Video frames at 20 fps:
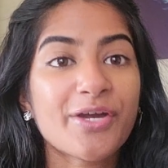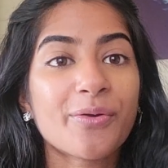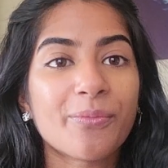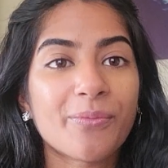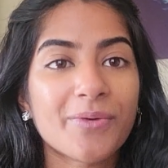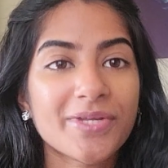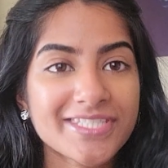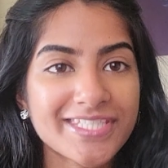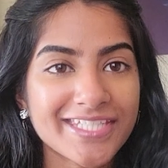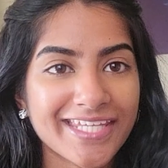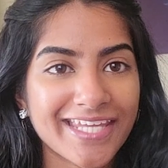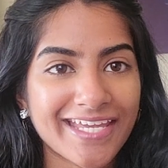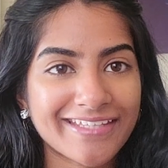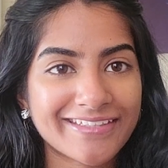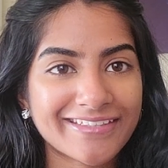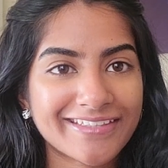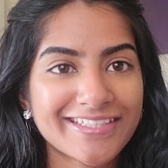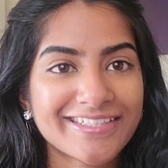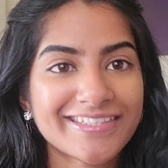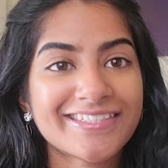Once
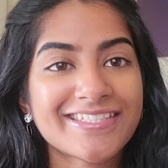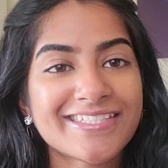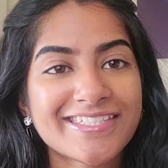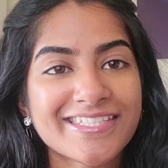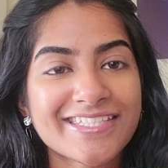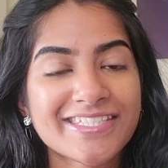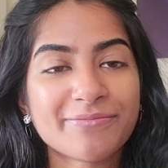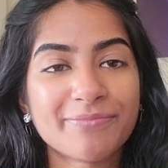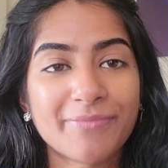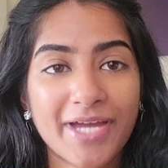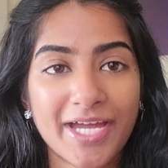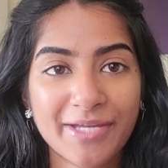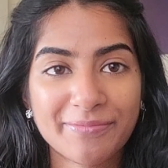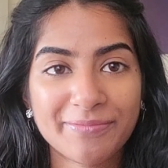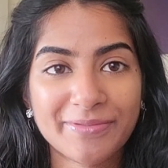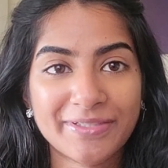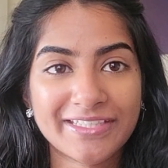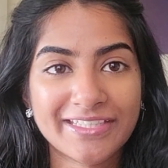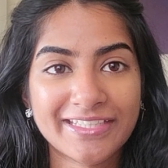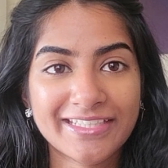again, this is my
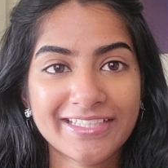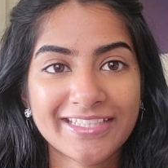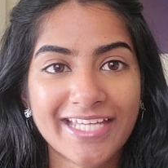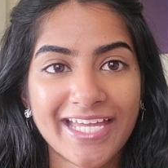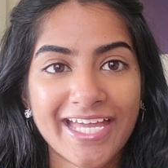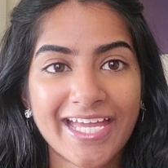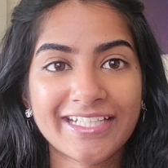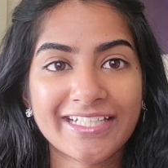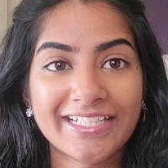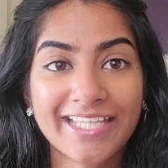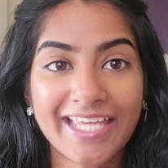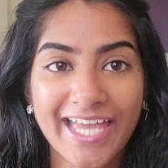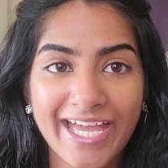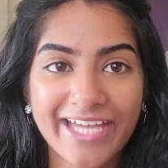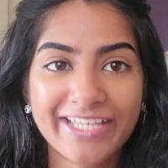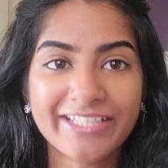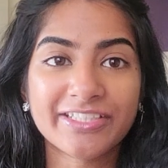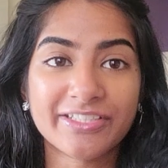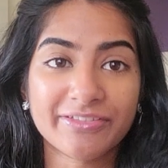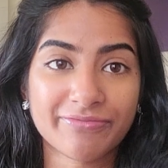opinion and it
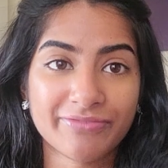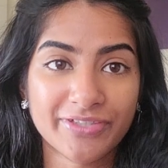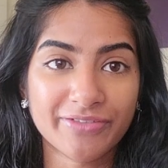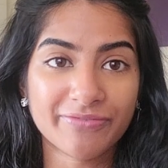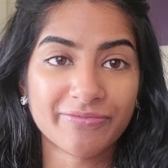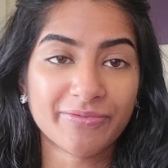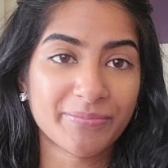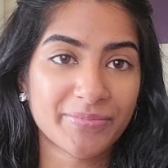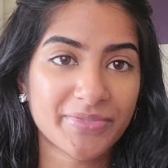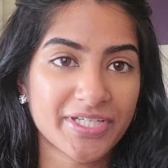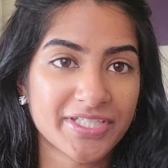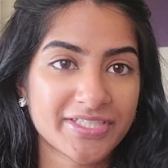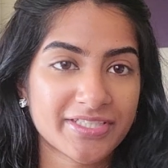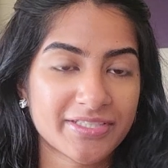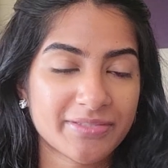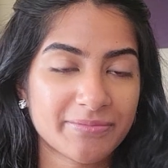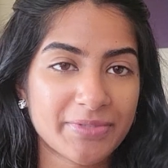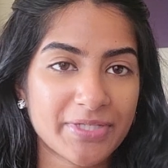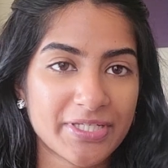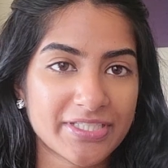can differ from person
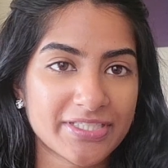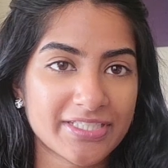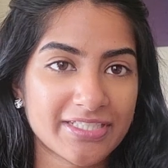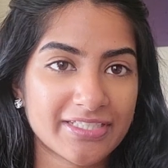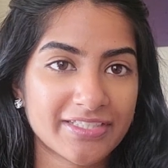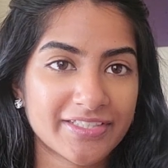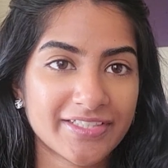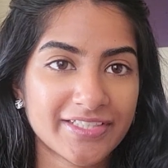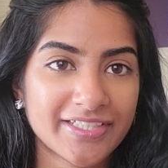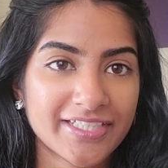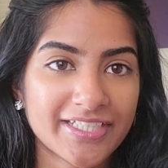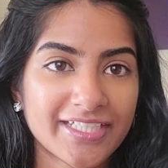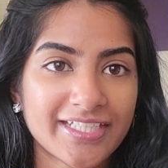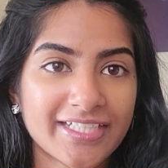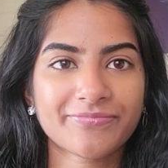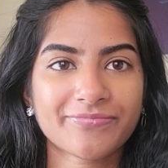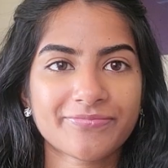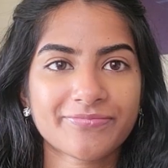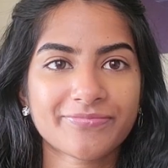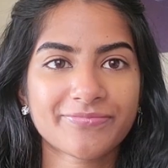to person.
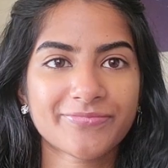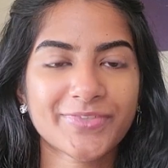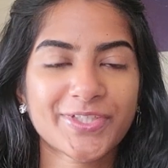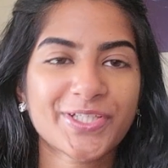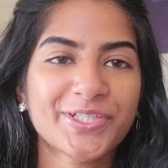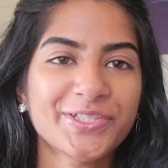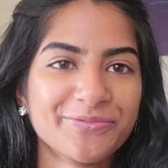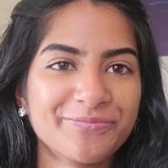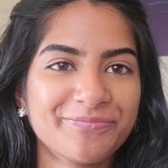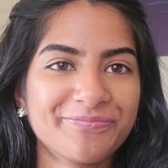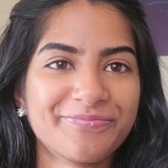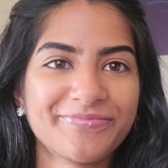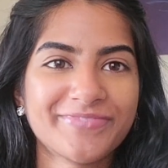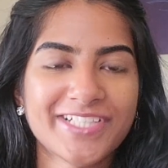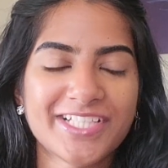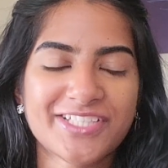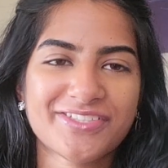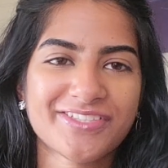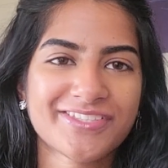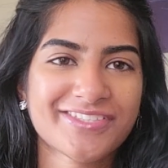Cool,
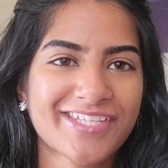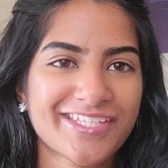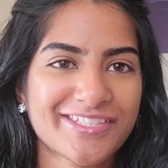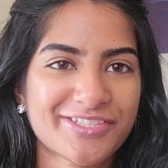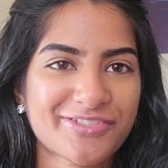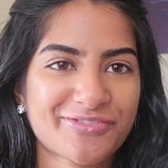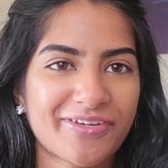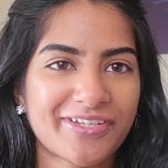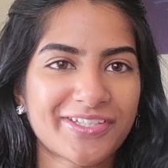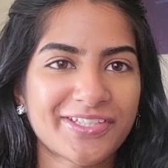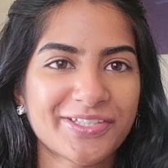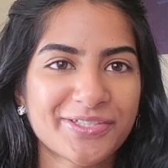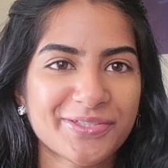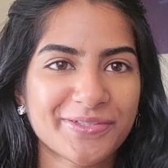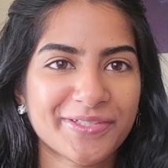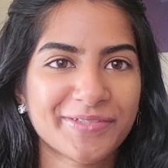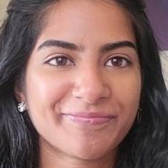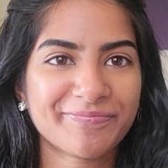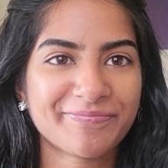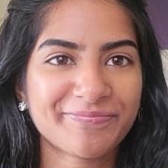let's just get straight into
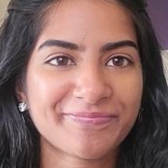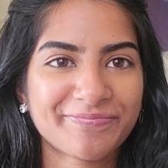it.